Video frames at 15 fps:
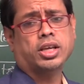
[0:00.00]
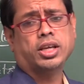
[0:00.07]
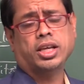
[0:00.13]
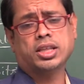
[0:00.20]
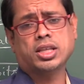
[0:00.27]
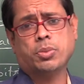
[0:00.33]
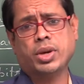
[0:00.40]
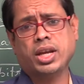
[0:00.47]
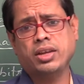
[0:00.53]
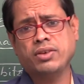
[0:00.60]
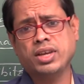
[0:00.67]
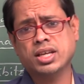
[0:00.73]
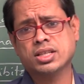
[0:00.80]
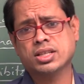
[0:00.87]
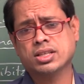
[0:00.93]
In the
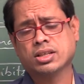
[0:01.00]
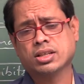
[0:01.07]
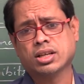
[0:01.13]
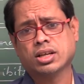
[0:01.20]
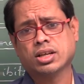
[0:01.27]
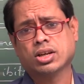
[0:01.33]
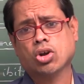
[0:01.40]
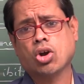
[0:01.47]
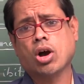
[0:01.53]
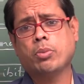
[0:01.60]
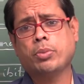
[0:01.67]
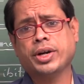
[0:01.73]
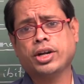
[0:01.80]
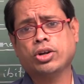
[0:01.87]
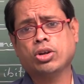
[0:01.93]
previous,
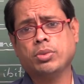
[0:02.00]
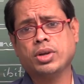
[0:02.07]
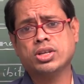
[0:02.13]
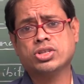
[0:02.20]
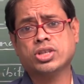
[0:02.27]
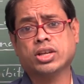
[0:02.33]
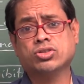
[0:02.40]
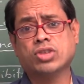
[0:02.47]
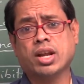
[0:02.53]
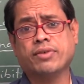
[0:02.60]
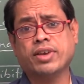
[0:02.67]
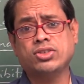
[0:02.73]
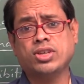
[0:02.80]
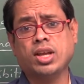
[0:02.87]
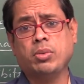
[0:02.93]
competitive means structure of
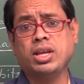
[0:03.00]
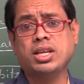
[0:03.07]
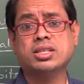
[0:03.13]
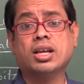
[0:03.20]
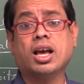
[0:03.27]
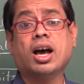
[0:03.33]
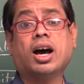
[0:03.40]
enzyme is